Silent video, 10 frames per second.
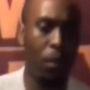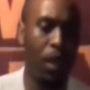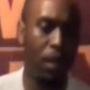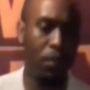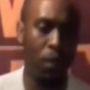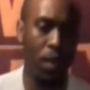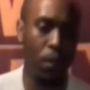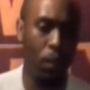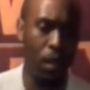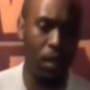without them doing
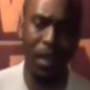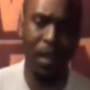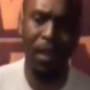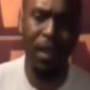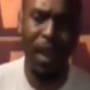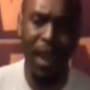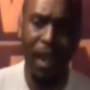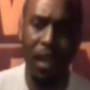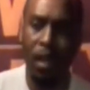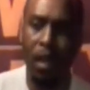any work
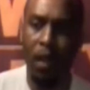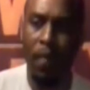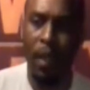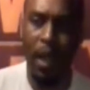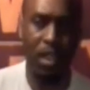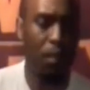has